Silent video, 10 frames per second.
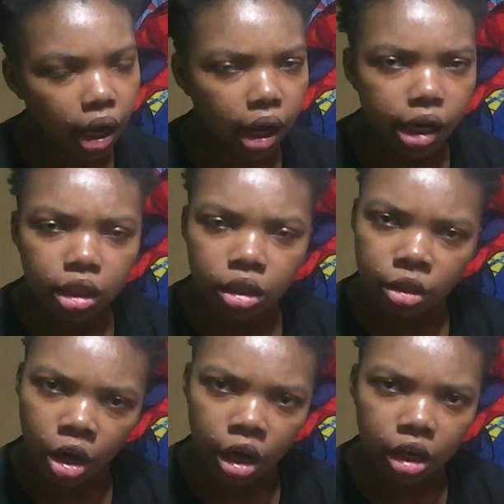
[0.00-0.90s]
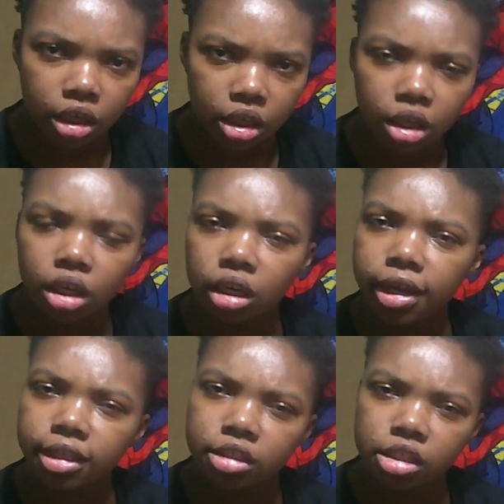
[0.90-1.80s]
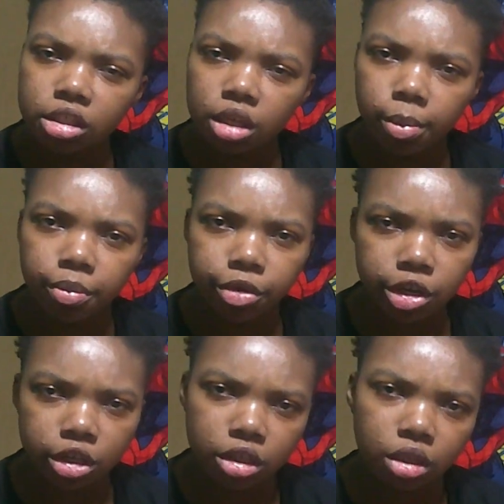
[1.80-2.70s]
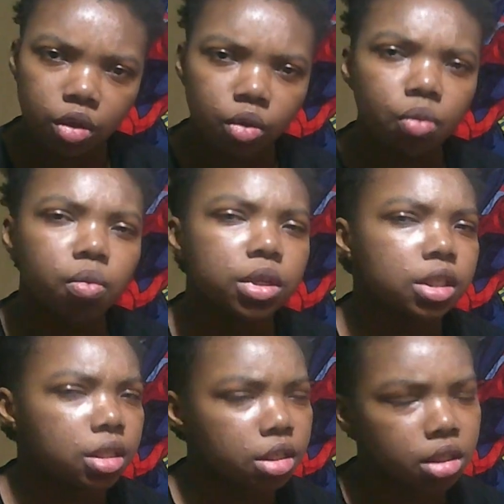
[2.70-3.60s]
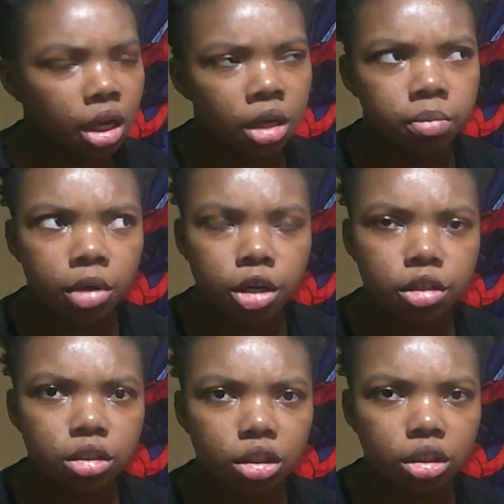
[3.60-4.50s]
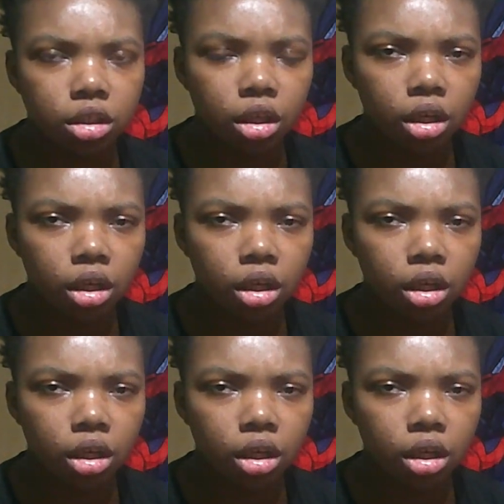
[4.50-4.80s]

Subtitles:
I thought Nexus and Brooke was the same person.